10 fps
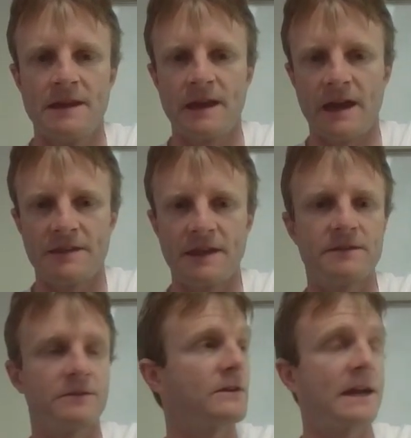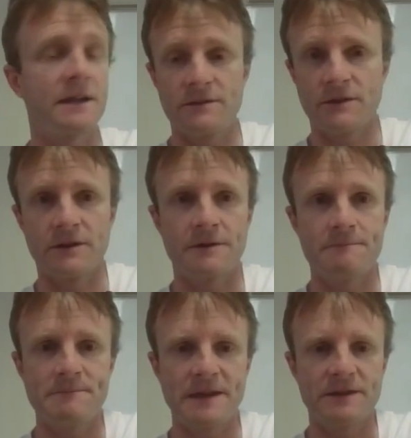And then the second term
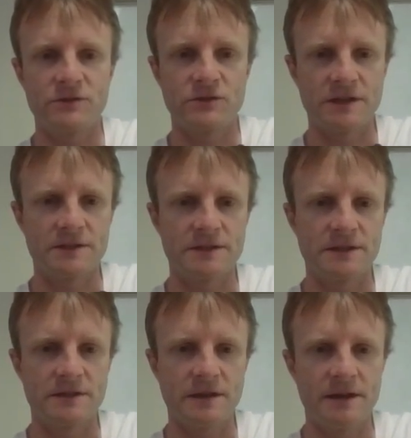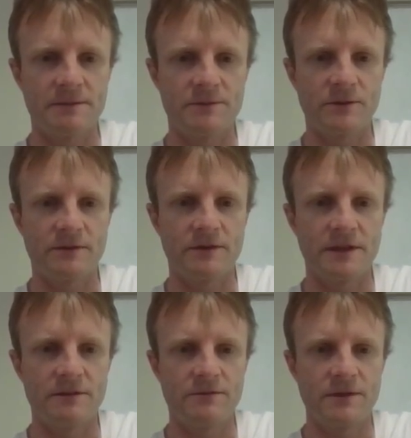is just the time
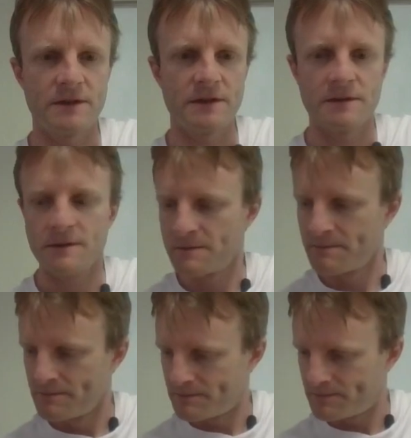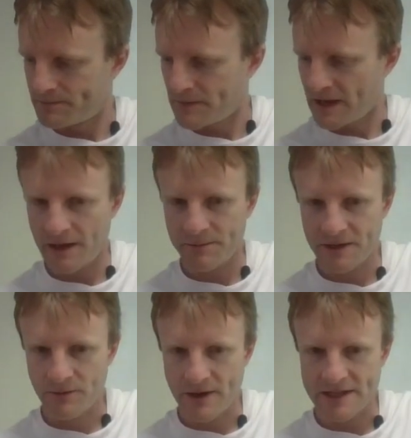derivative. And I'm going to
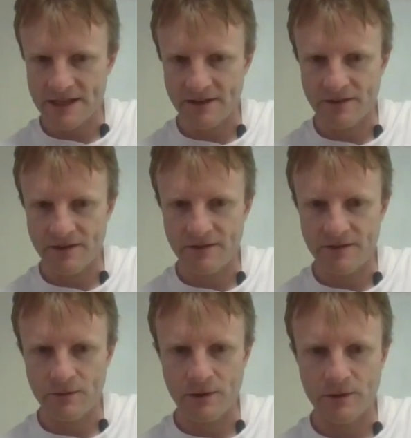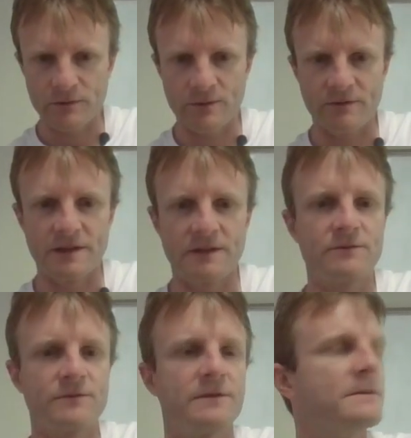write that as the zero derivative
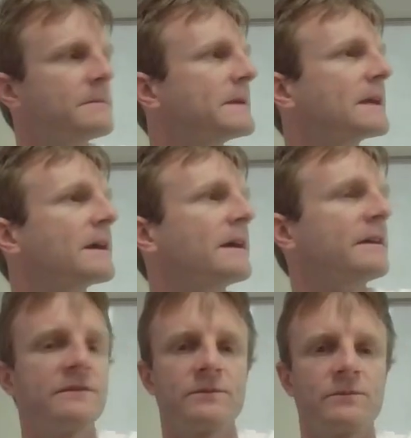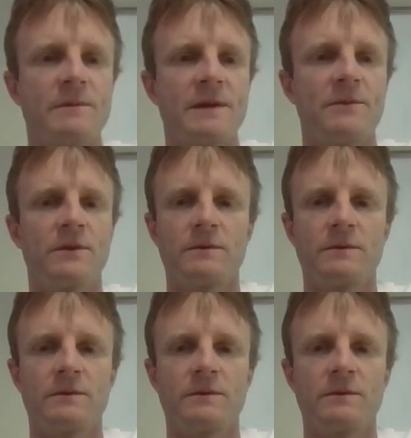because, remember,